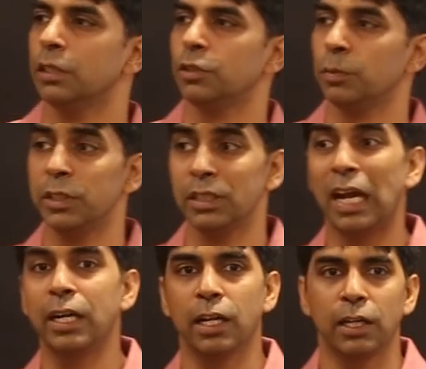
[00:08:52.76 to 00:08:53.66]
customers
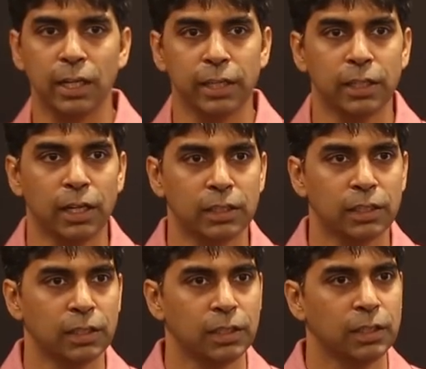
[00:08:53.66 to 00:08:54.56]
are not like that.
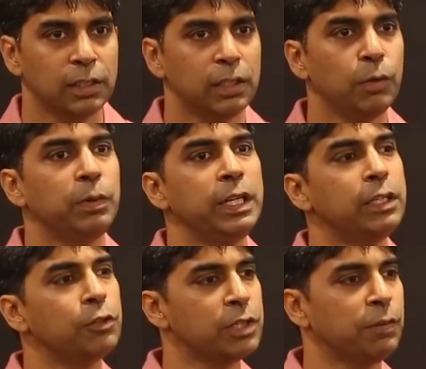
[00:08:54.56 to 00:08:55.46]
They
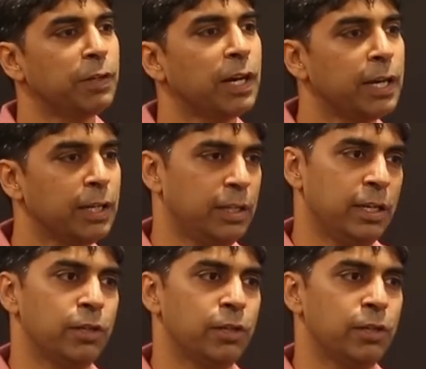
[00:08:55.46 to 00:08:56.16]
need to see variety. They